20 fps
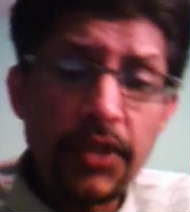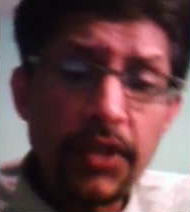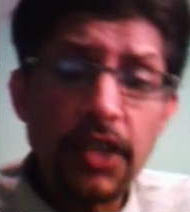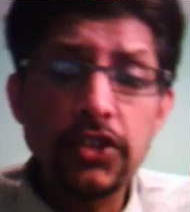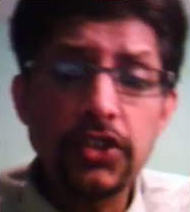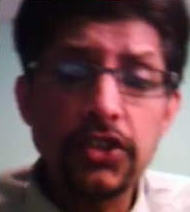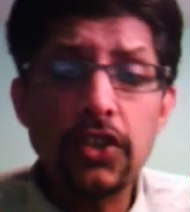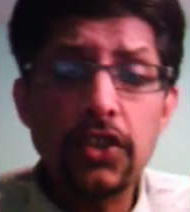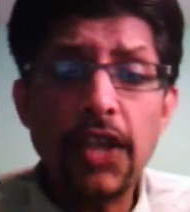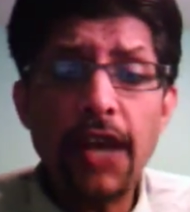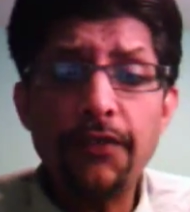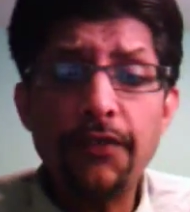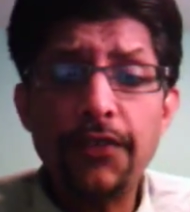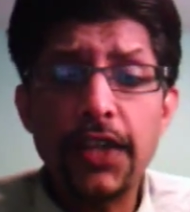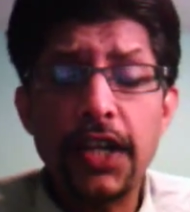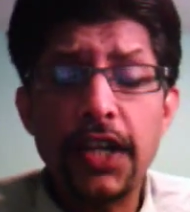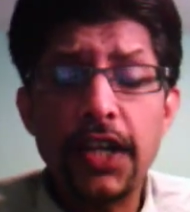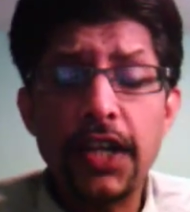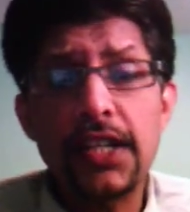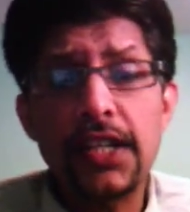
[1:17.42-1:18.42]
South
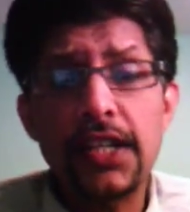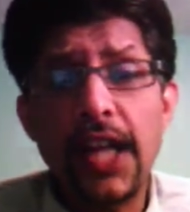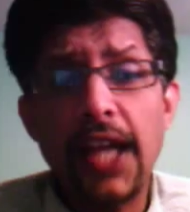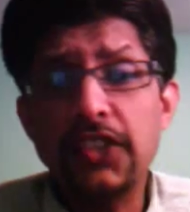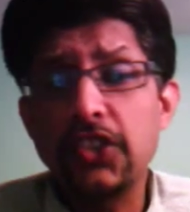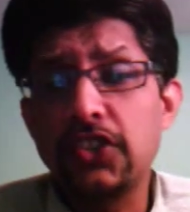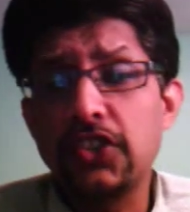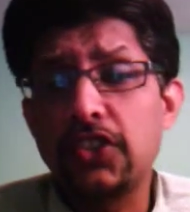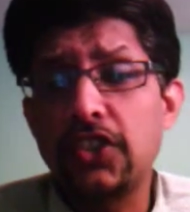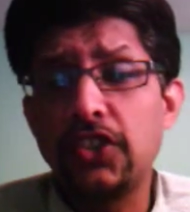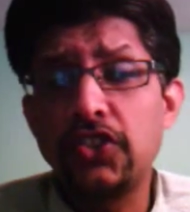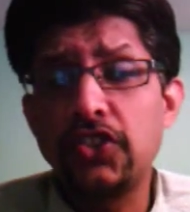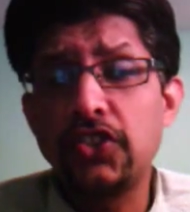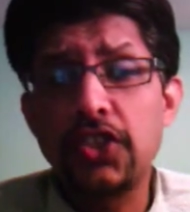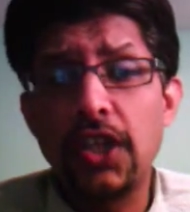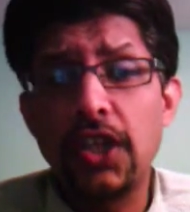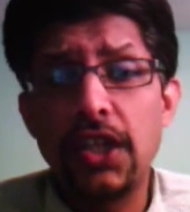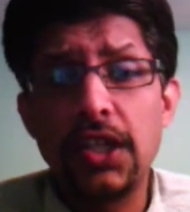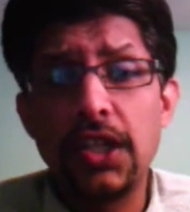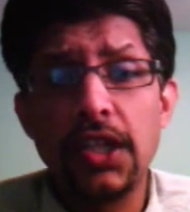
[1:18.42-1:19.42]
Africa clash is
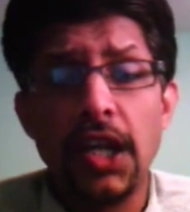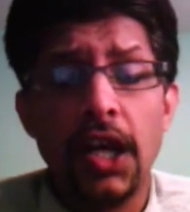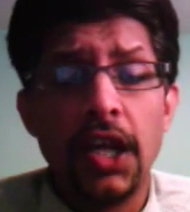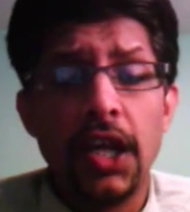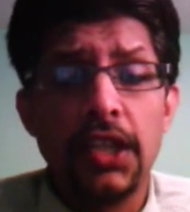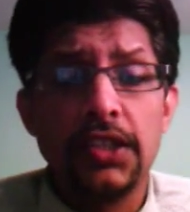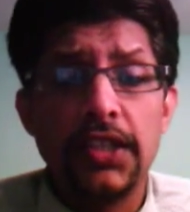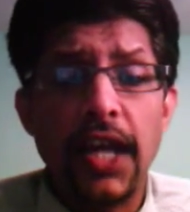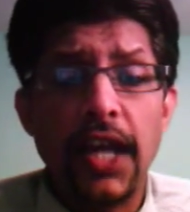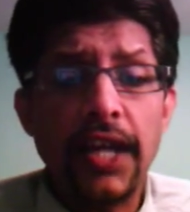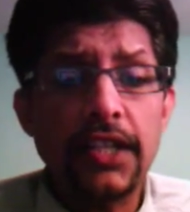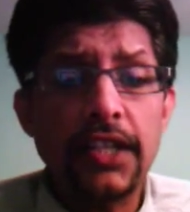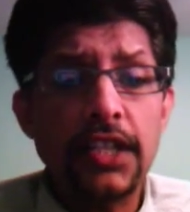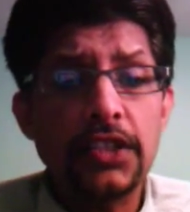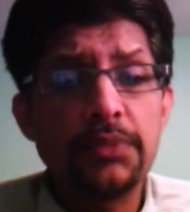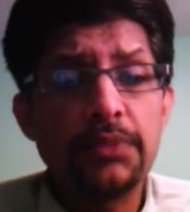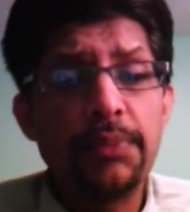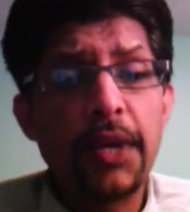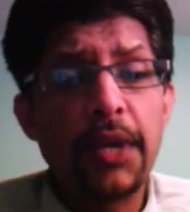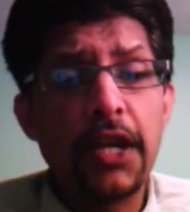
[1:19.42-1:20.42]
concerned, that
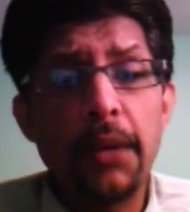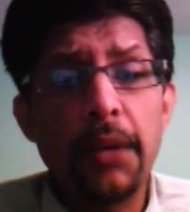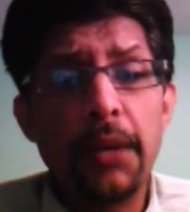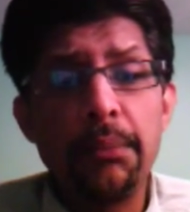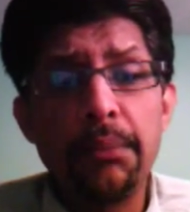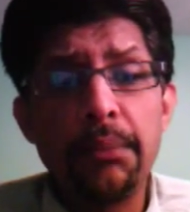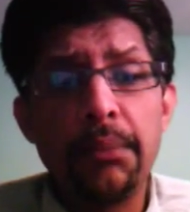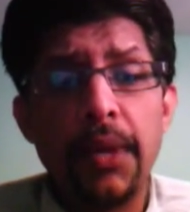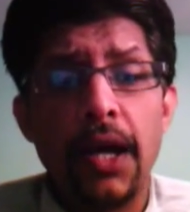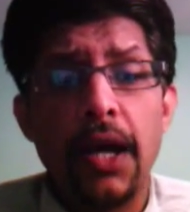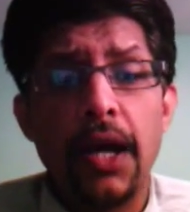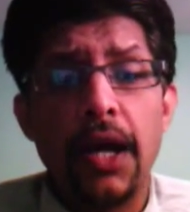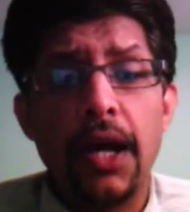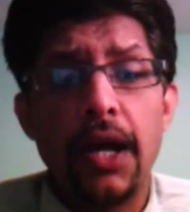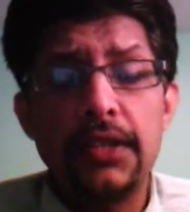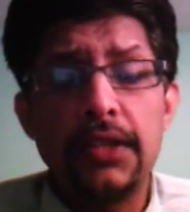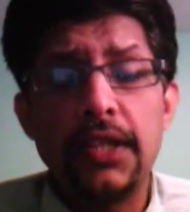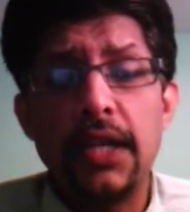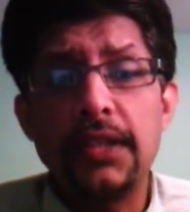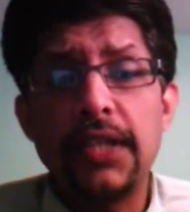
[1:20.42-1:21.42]
has become
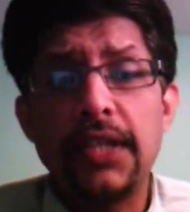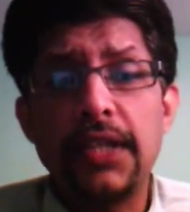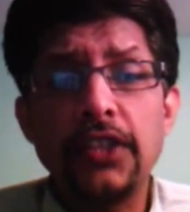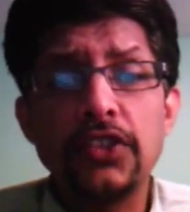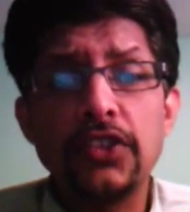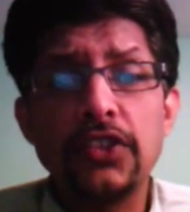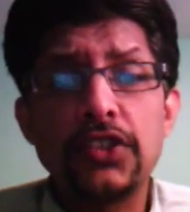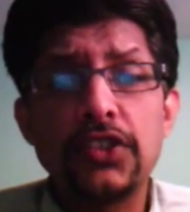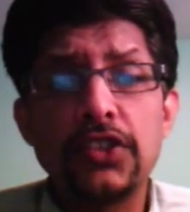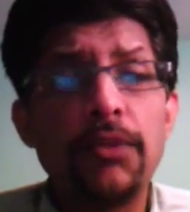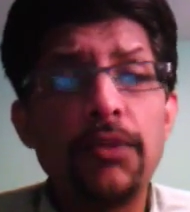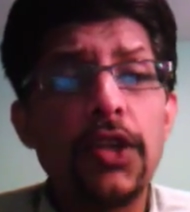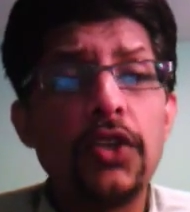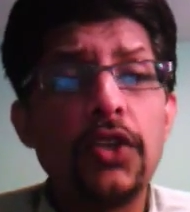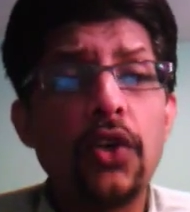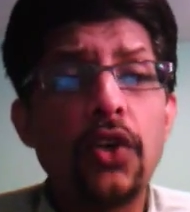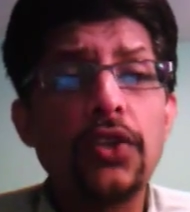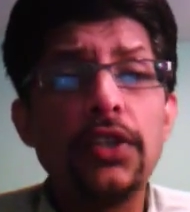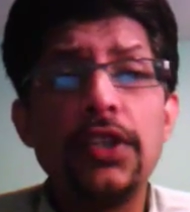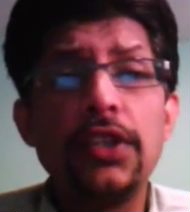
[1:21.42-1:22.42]
that is
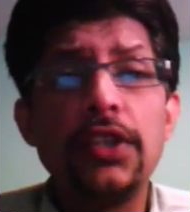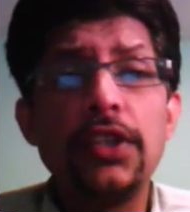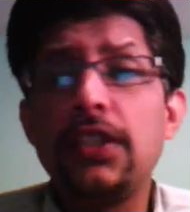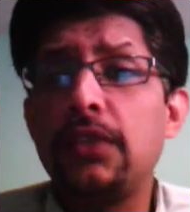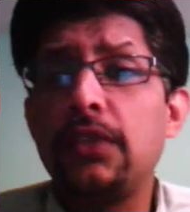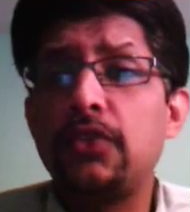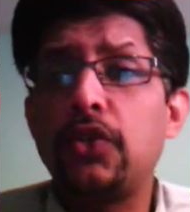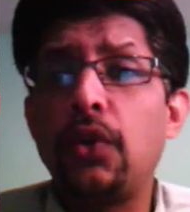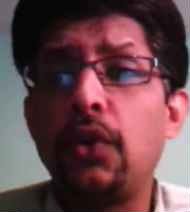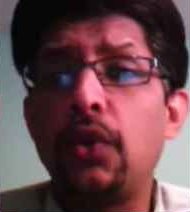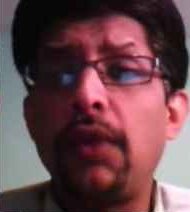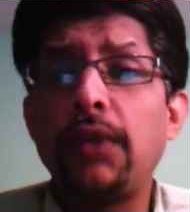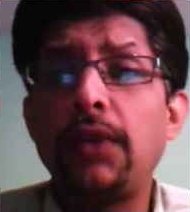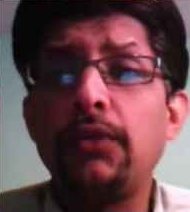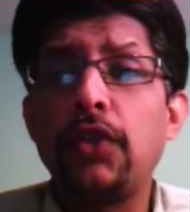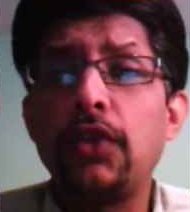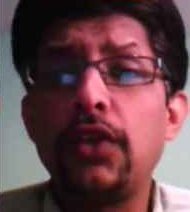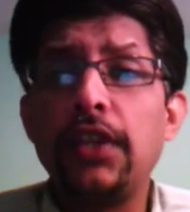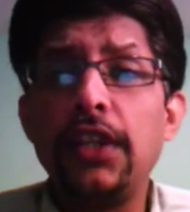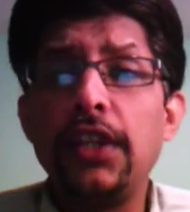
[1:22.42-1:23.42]
someone not only so
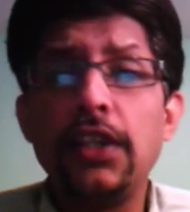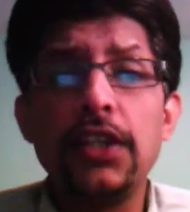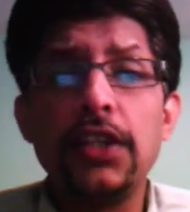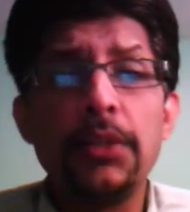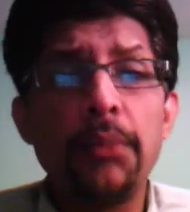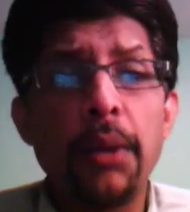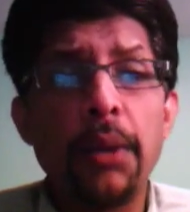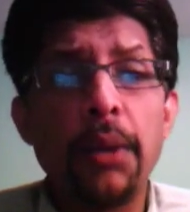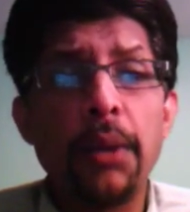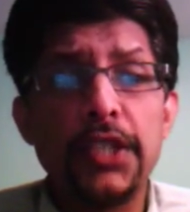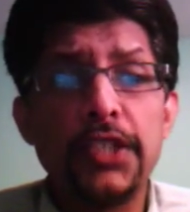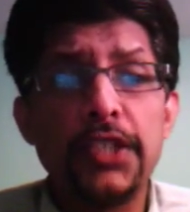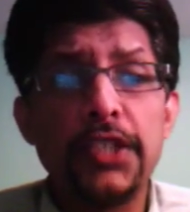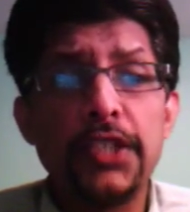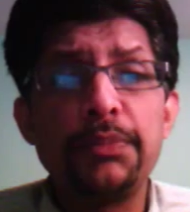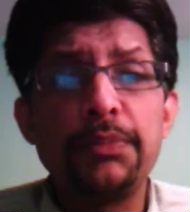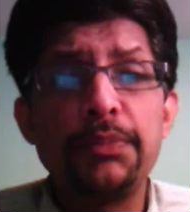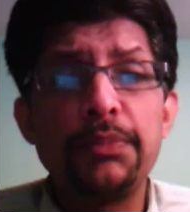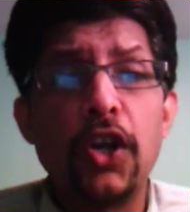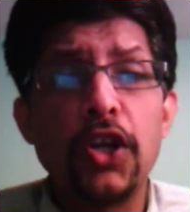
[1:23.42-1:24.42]
one would really remember
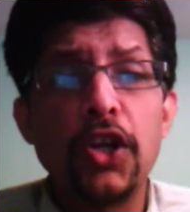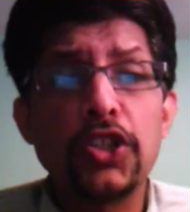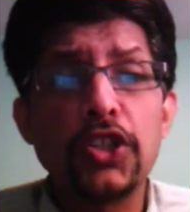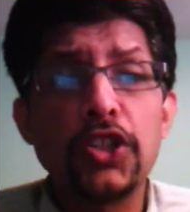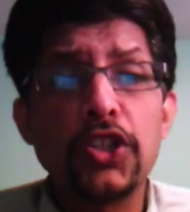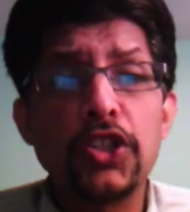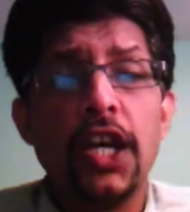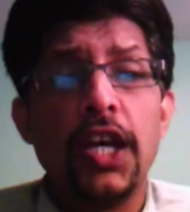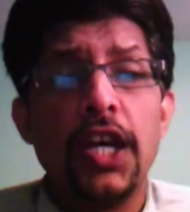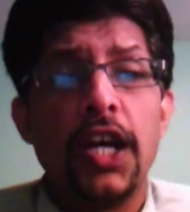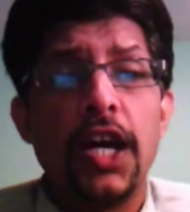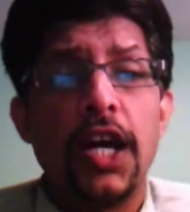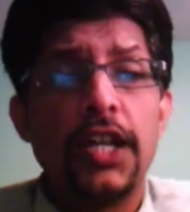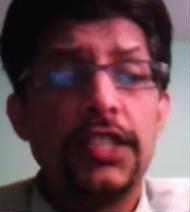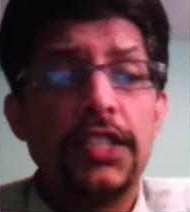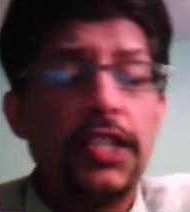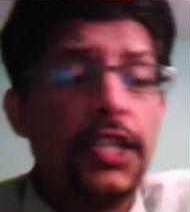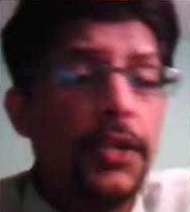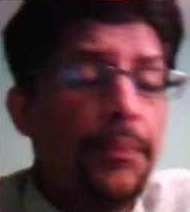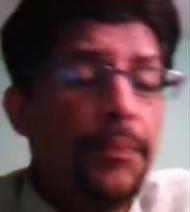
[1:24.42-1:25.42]
this because
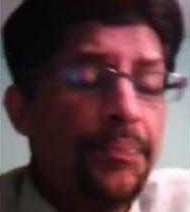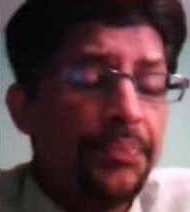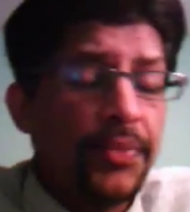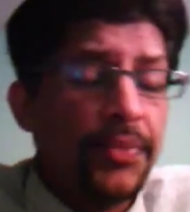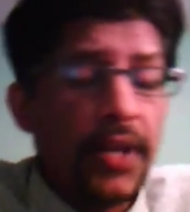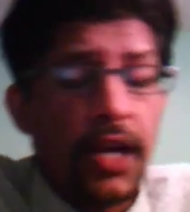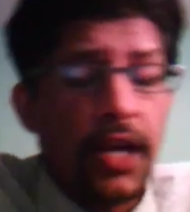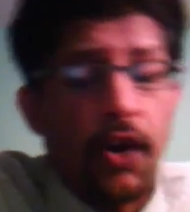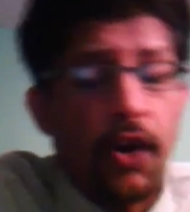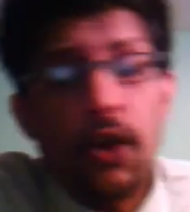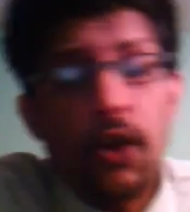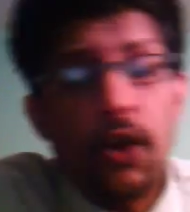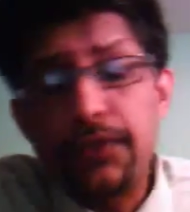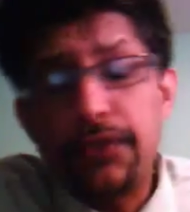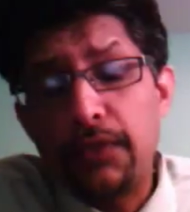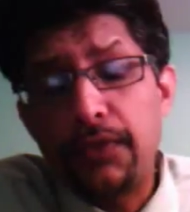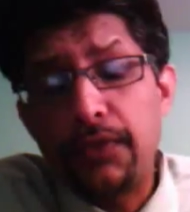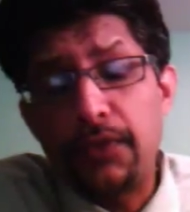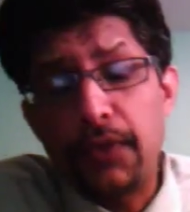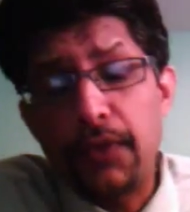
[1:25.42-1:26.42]

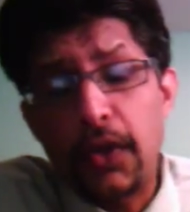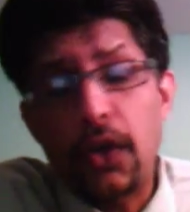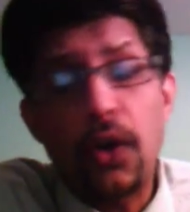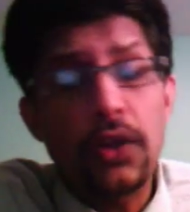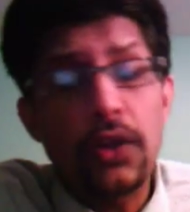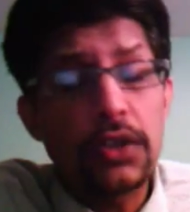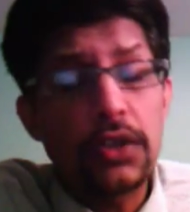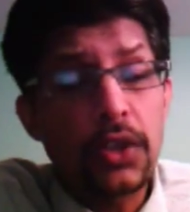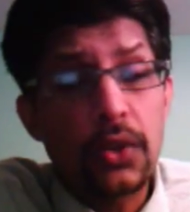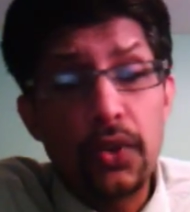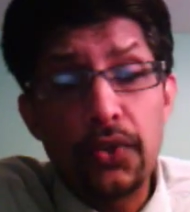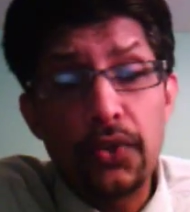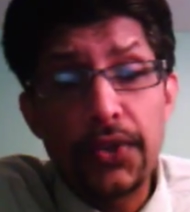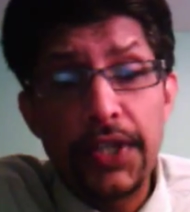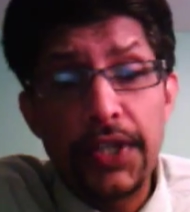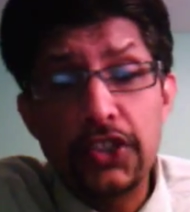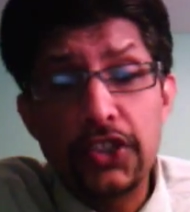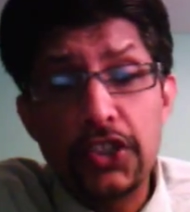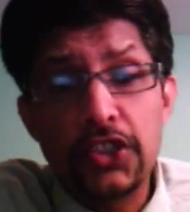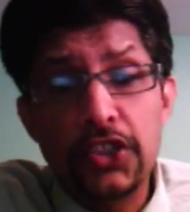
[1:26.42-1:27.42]
for all the good
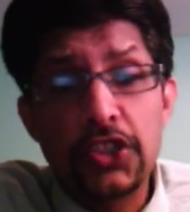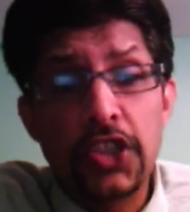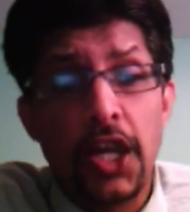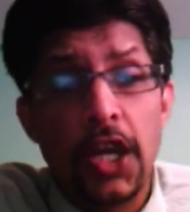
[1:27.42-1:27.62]
reasons,